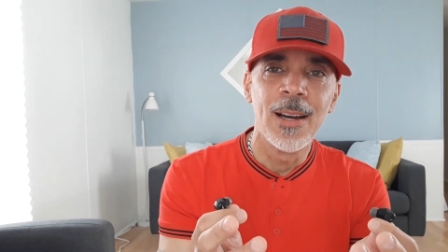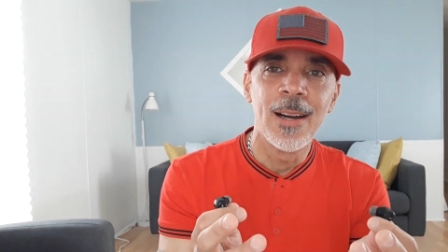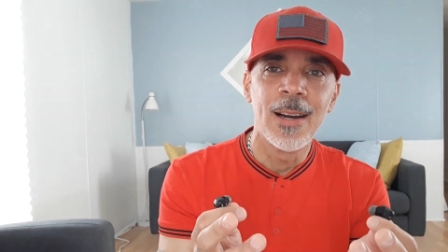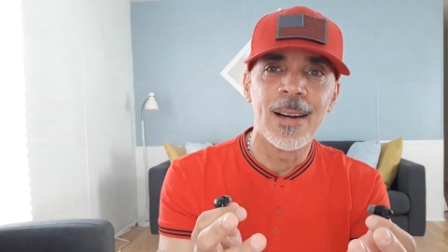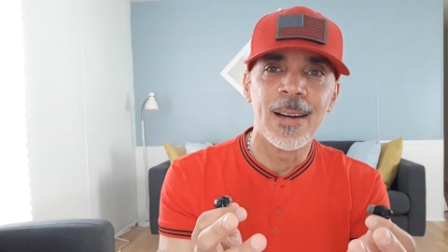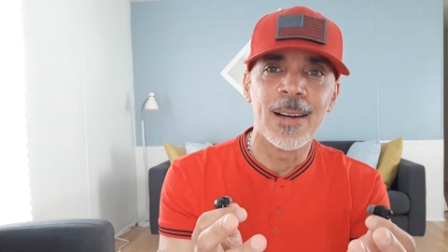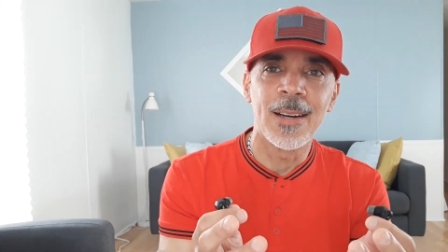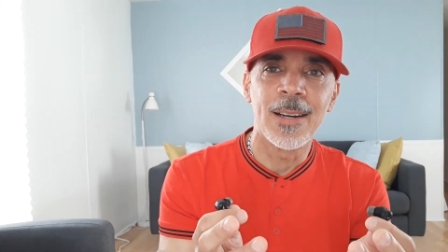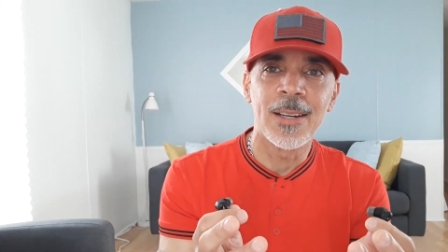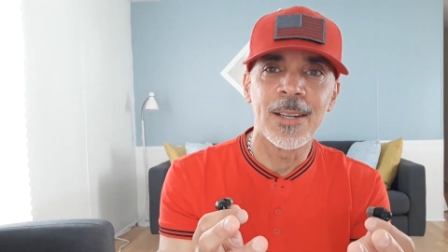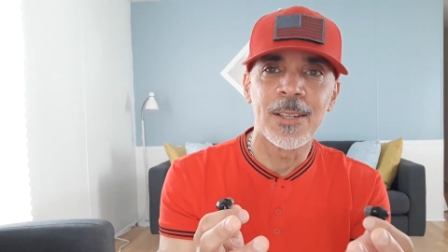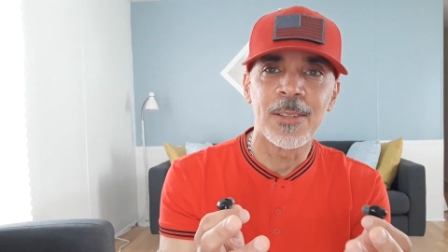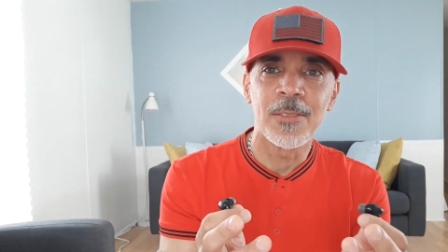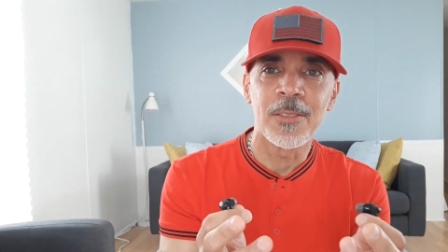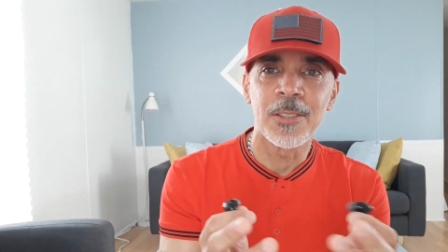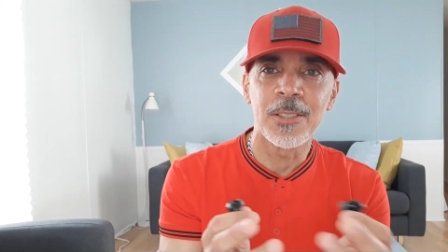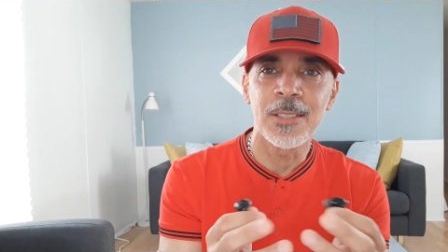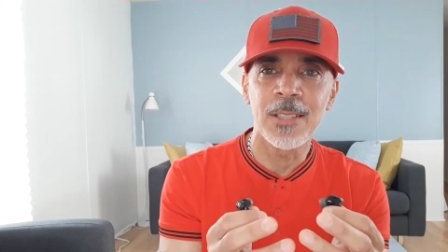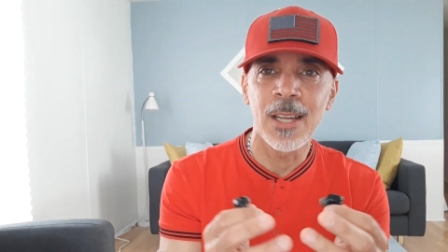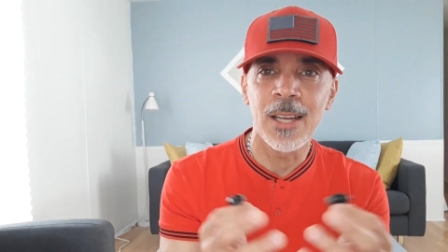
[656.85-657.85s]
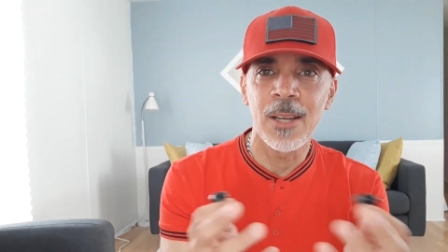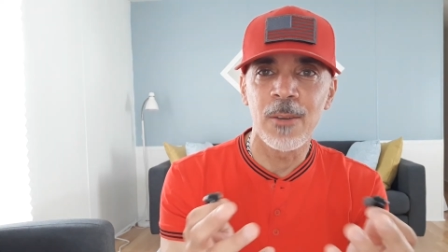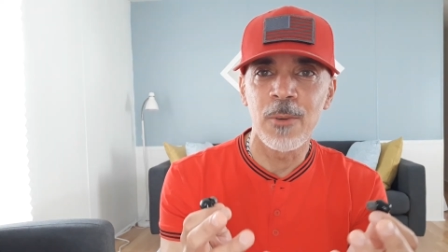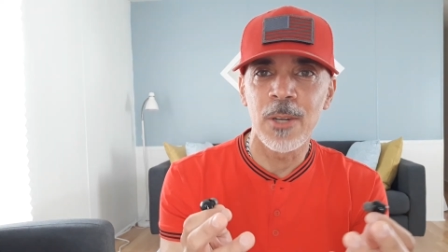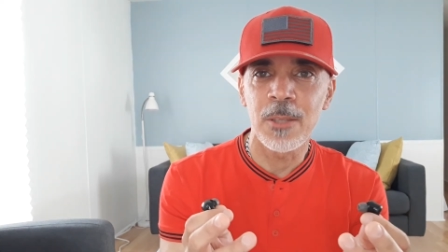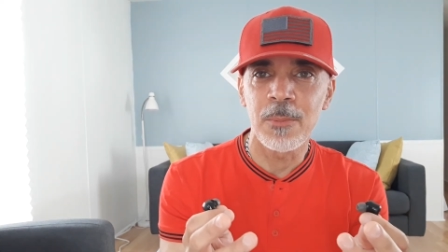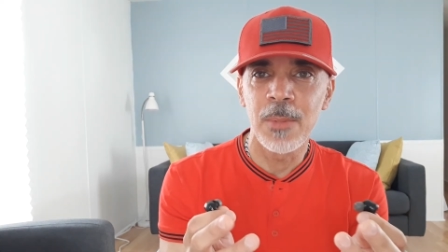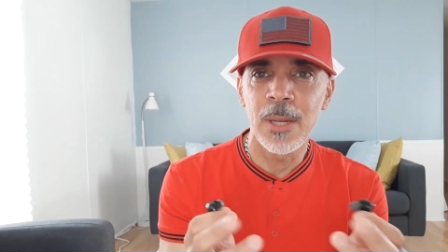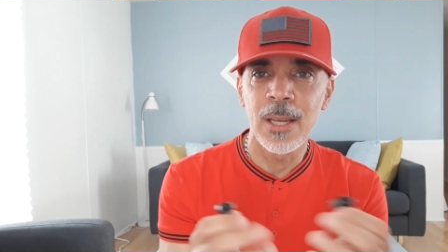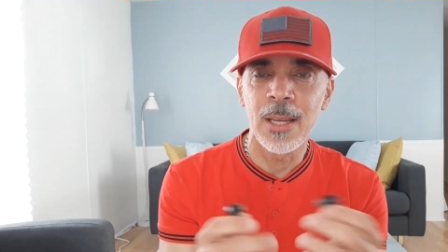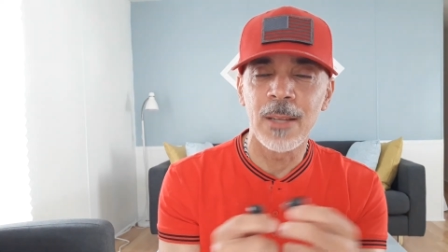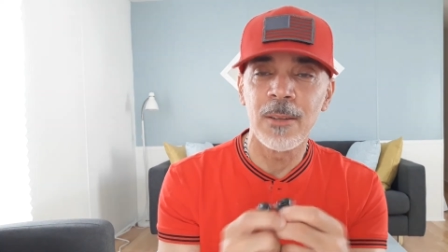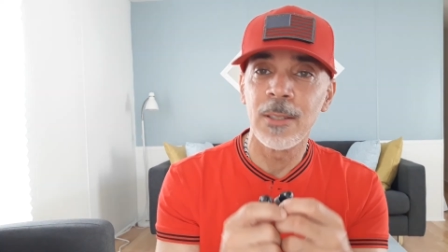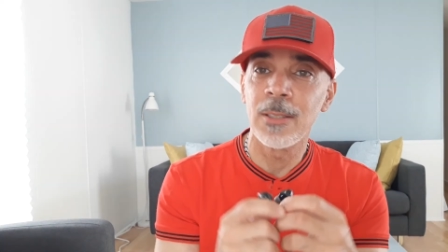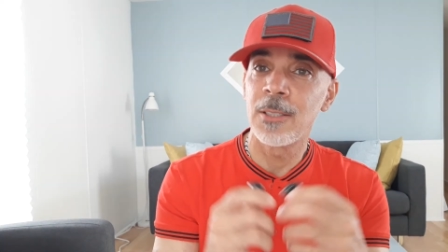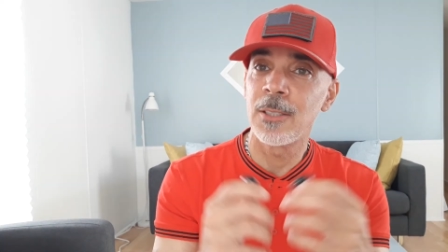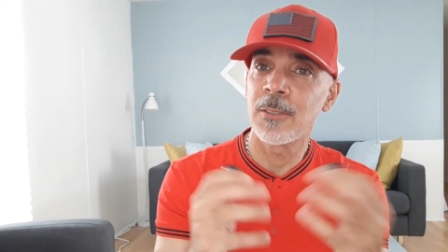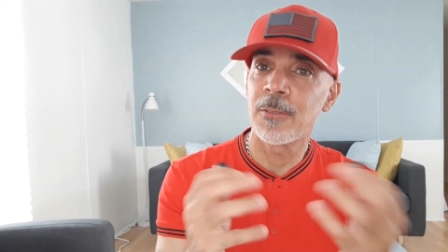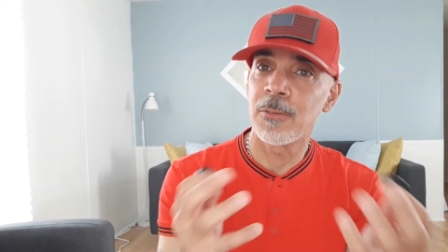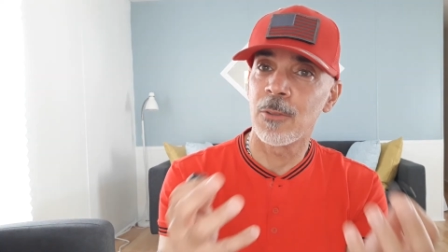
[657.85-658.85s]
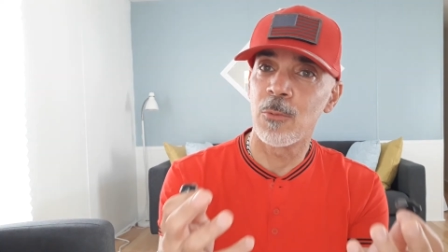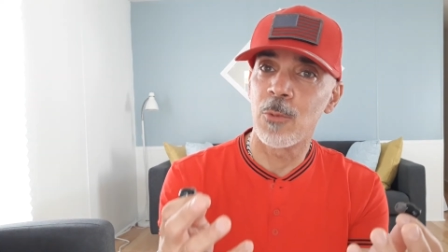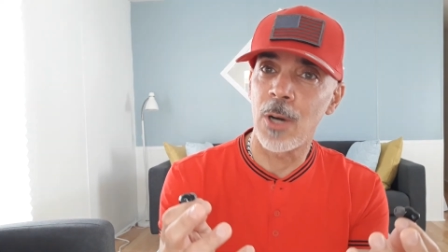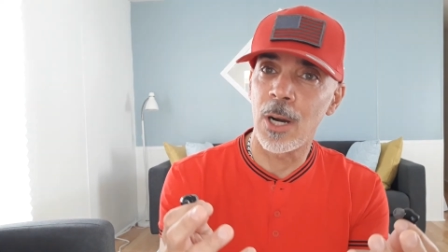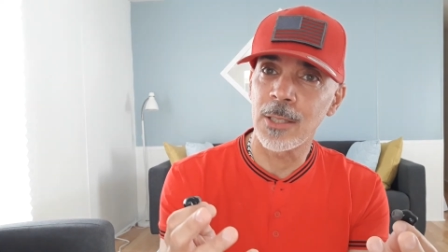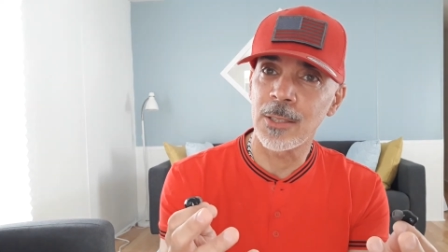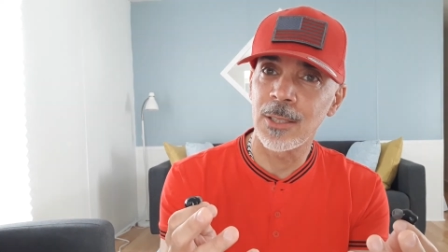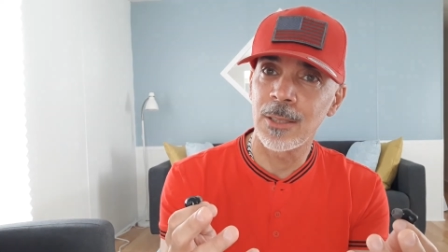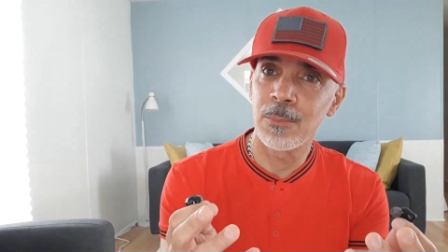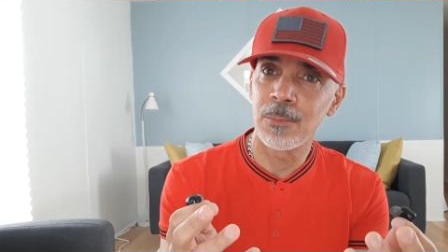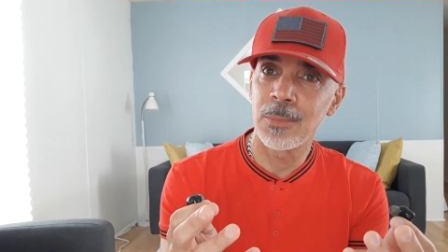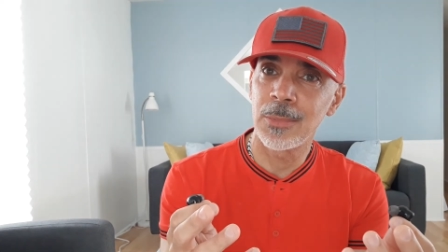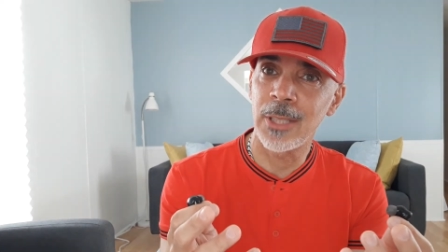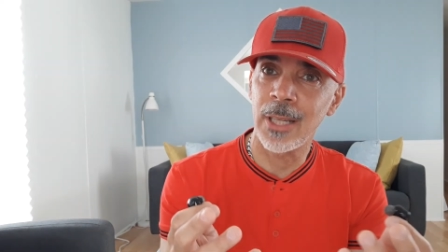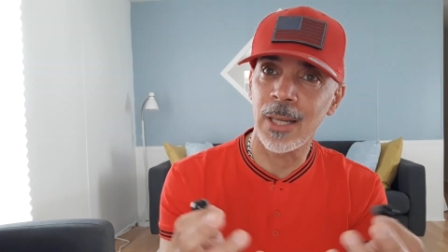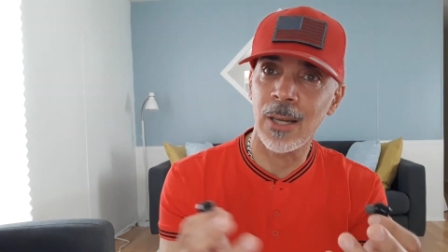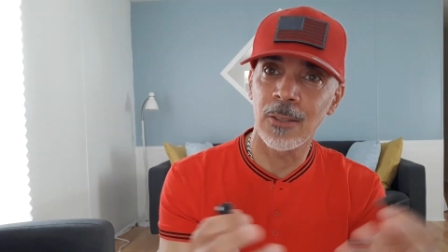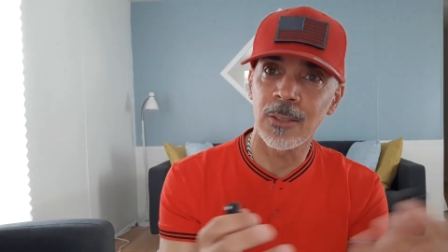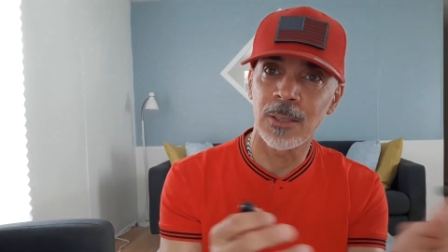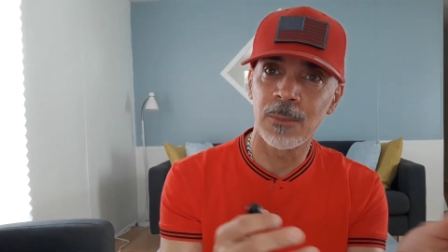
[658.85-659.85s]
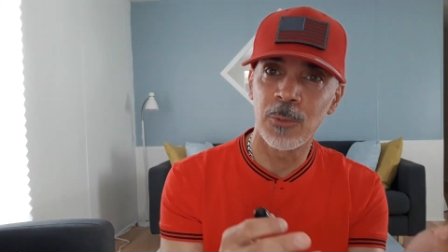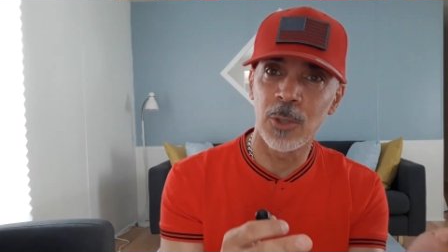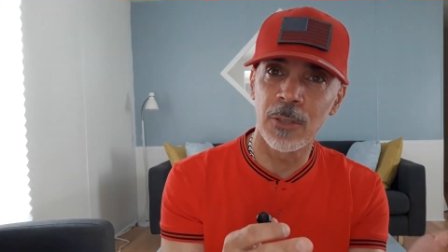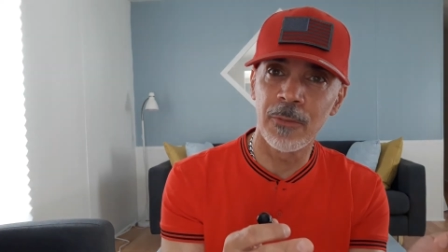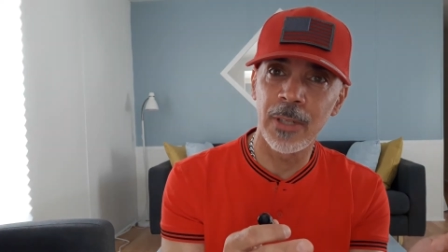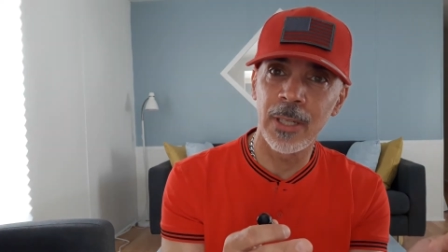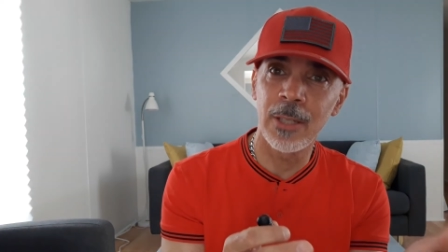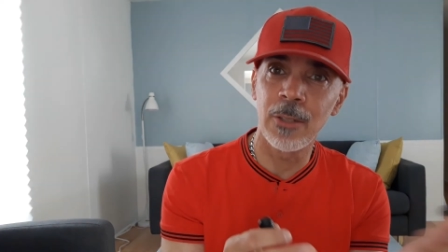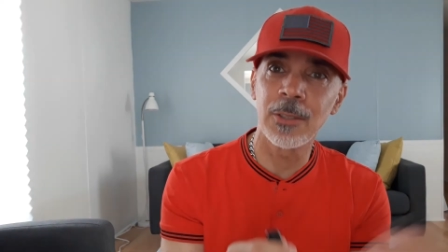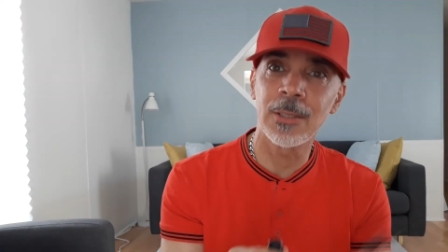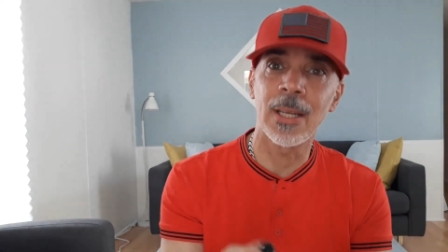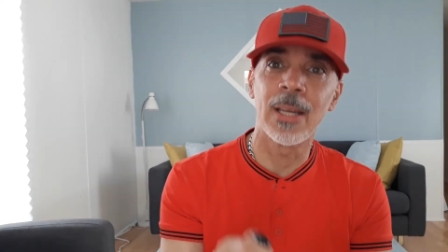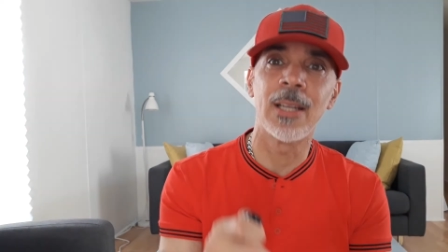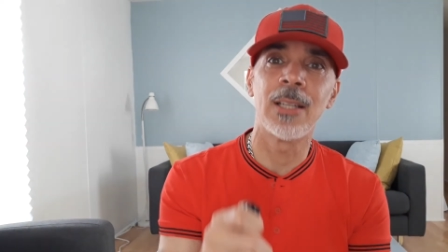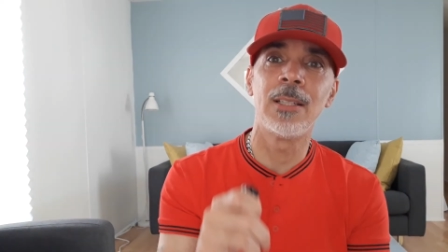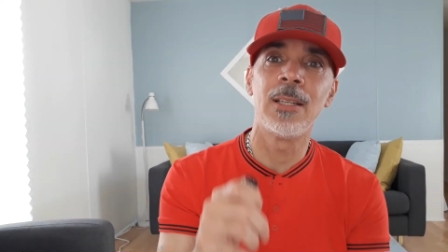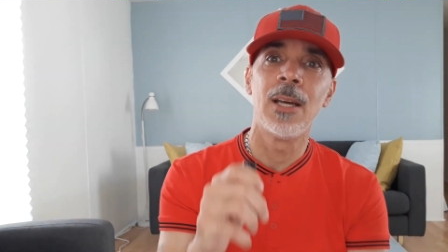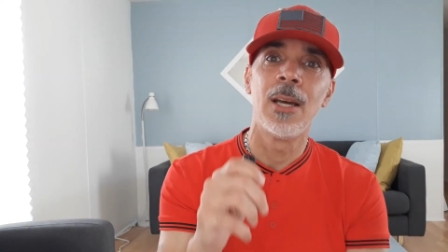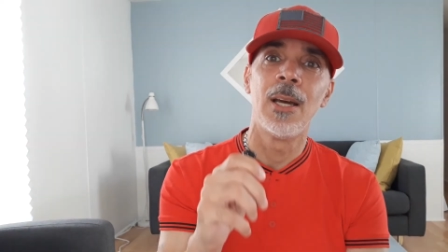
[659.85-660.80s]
for staying with me and just for watching. Check out some more videos, and